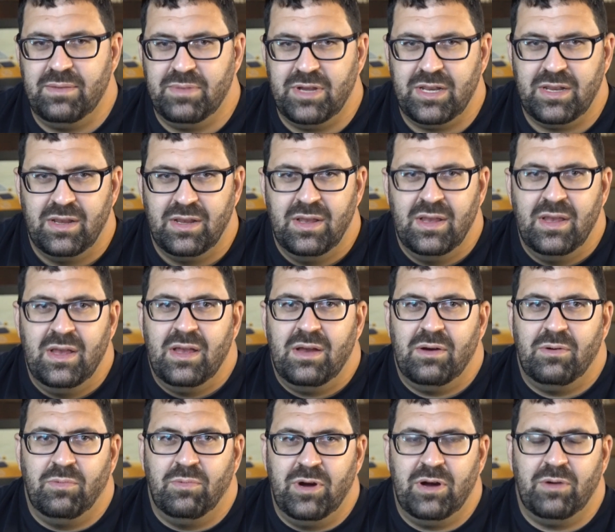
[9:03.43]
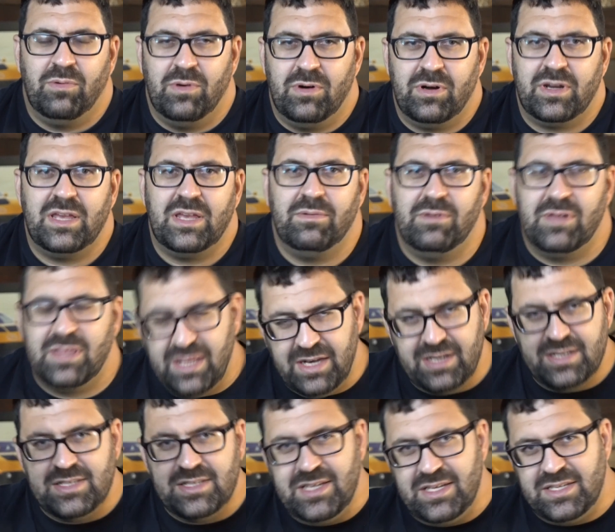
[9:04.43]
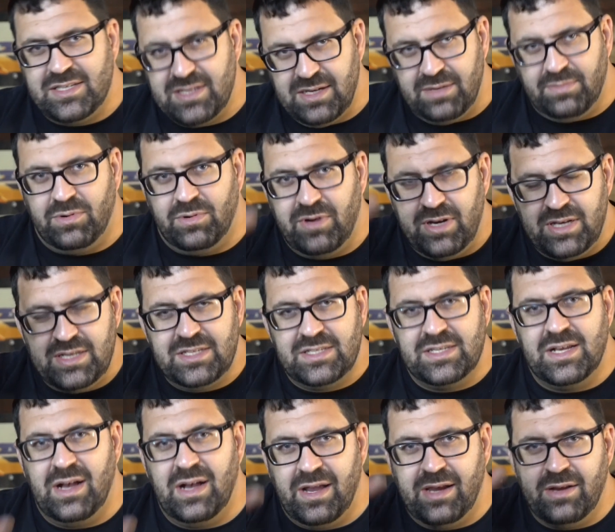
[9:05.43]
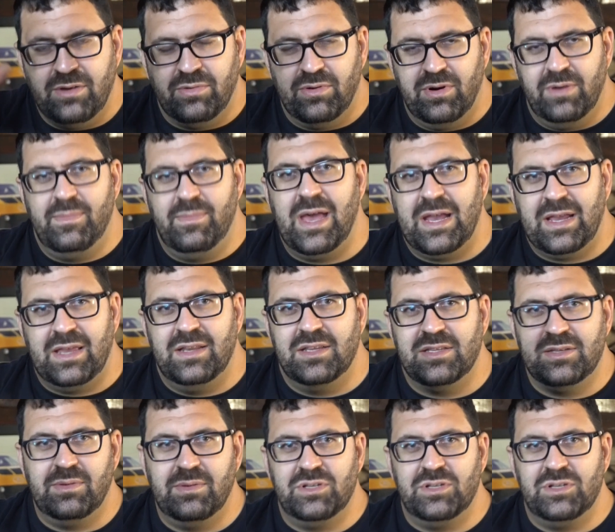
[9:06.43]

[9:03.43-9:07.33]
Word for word: But we're working within a system or a design or a mechanism,